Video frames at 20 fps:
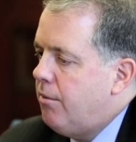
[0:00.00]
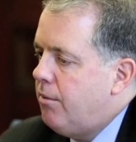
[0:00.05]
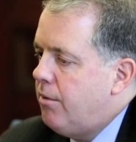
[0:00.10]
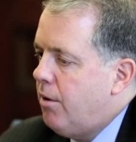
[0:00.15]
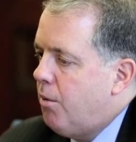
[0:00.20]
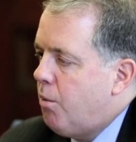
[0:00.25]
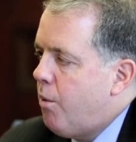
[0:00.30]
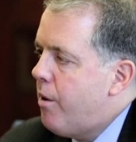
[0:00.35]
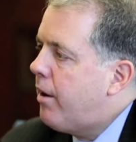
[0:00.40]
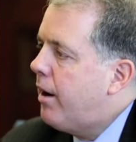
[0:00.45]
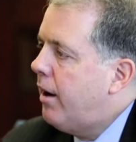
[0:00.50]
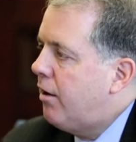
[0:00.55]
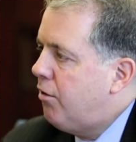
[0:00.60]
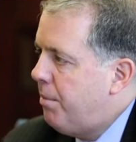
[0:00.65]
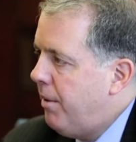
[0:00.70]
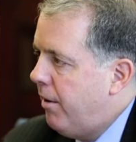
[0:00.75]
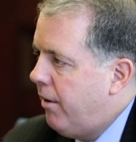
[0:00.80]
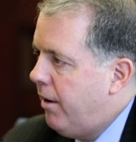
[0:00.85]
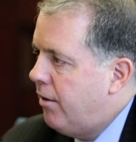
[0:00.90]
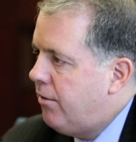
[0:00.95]
work
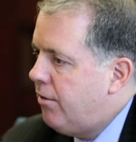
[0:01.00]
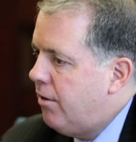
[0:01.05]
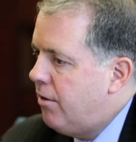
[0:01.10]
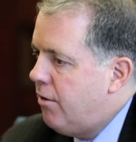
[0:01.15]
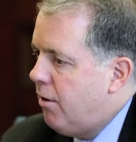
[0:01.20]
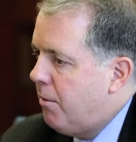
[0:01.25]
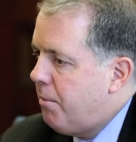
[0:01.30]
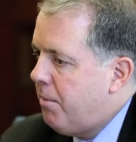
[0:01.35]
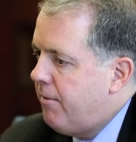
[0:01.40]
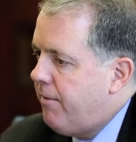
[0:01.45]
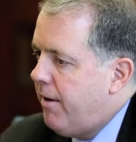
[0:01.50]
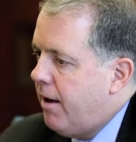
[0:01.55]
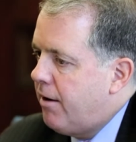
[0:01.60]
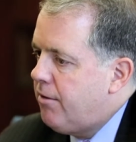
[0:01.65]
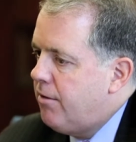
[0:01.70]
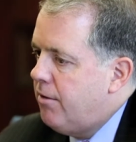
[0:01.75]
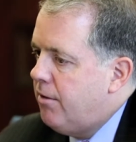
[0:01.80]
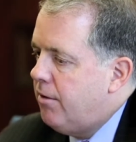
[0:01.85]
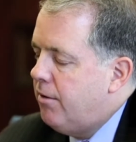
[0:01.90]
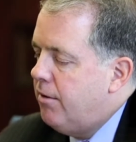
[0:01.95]
experience and your
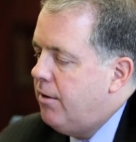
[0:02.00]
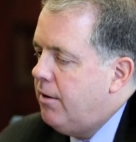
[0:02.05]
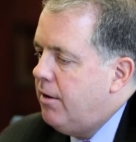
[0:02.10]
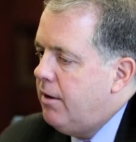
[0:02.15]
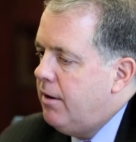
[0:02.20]
professional